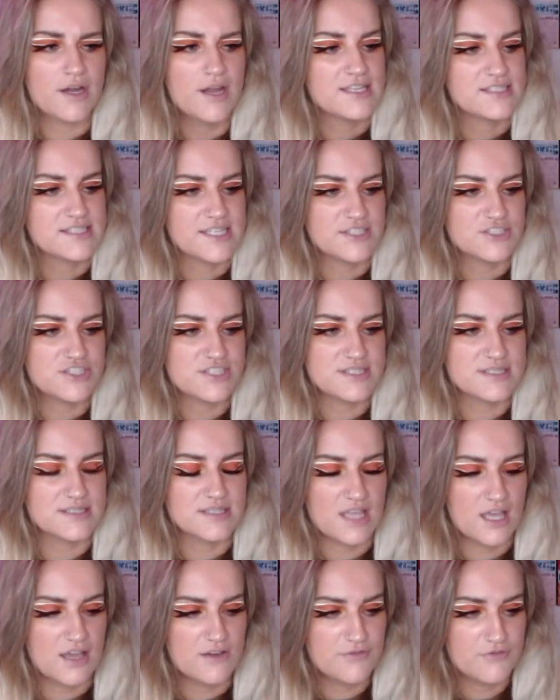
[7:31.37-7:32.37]
and Denji's
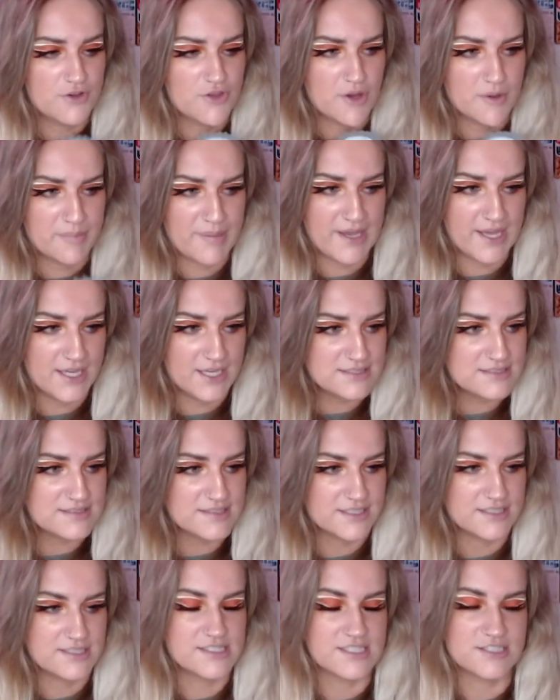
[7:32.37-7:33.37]
love for their pets,
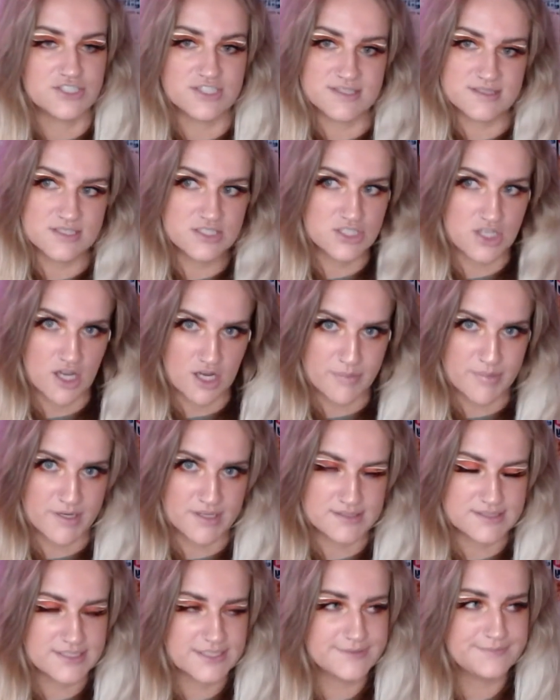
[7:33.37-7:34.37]
like Denji's a dog
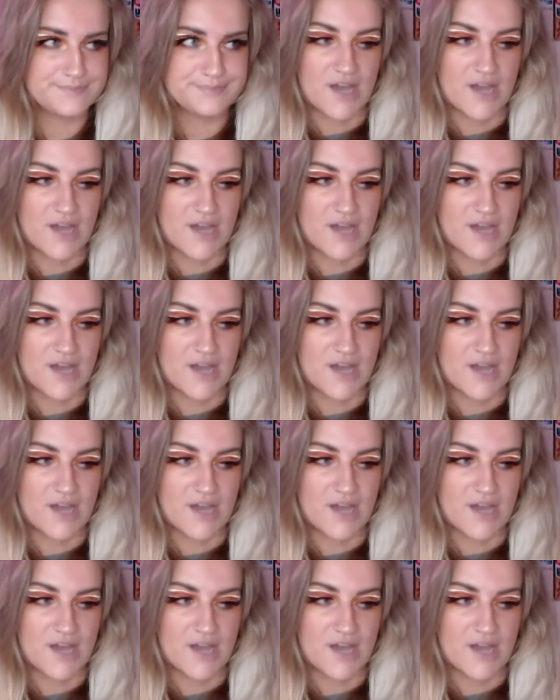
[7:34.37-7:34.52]
person,